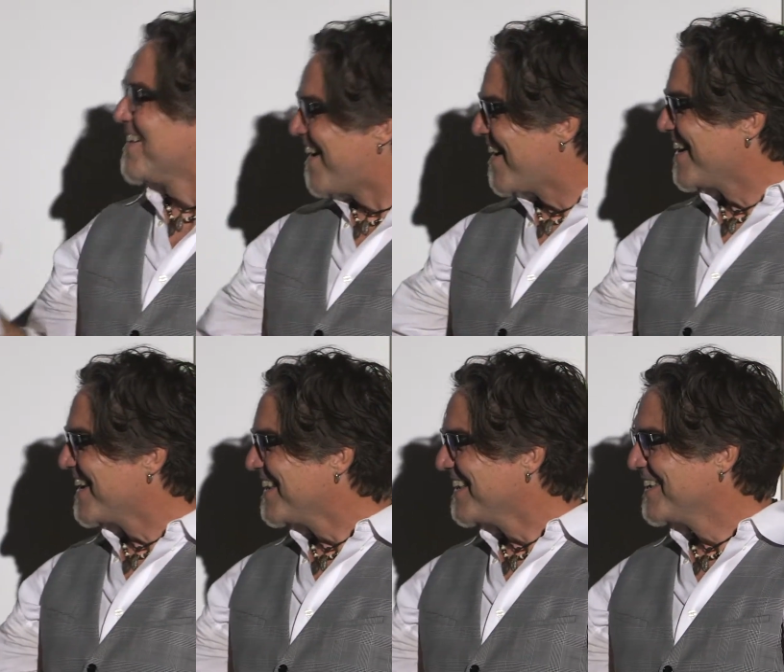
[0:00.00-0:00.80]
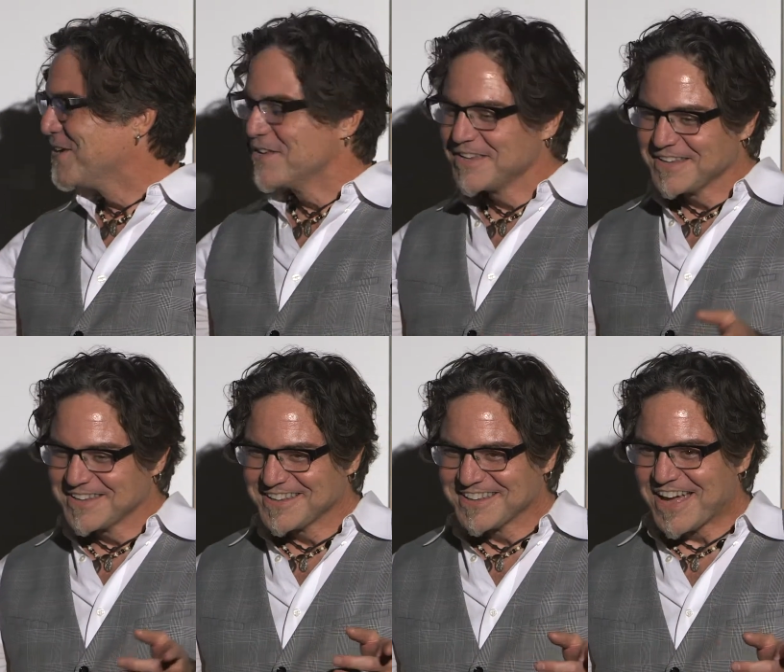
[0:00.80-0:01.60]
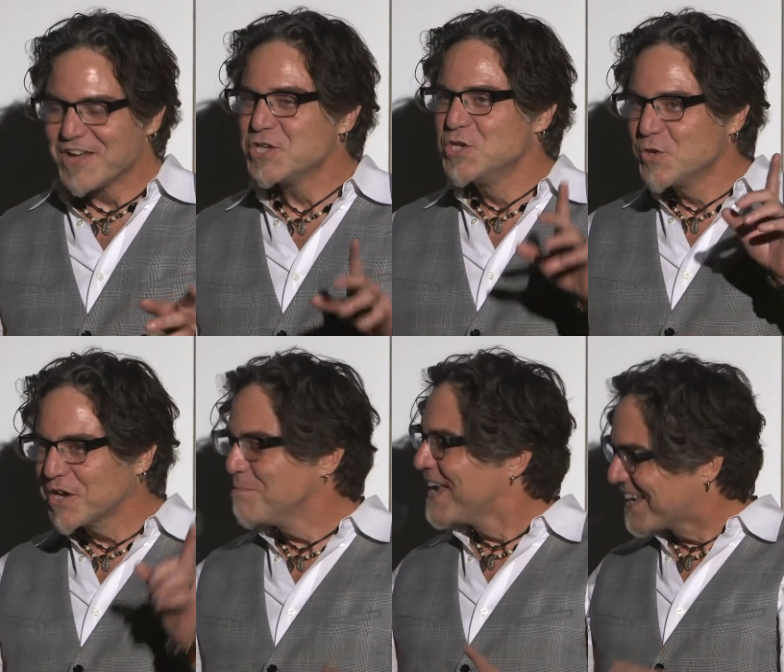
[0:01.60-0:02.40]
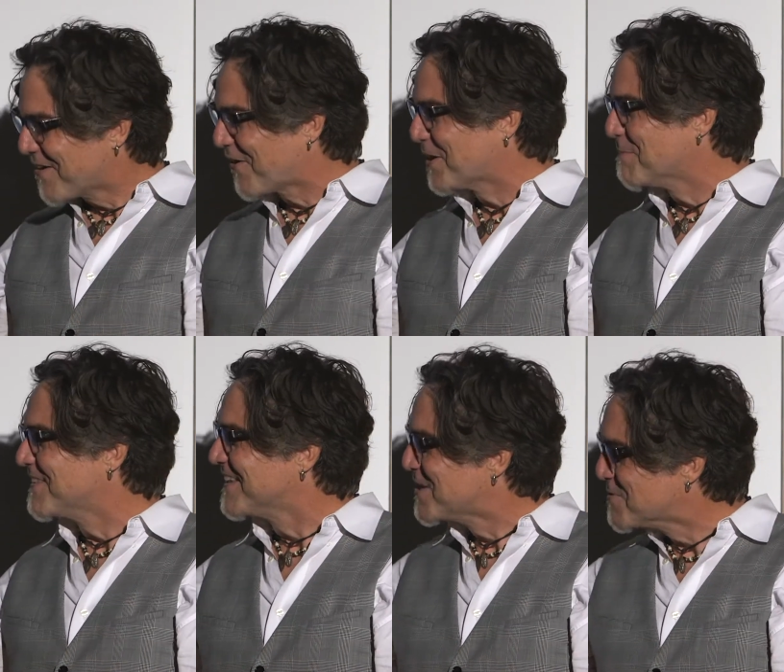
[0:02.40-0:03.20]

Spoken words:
and I. You could make an argument that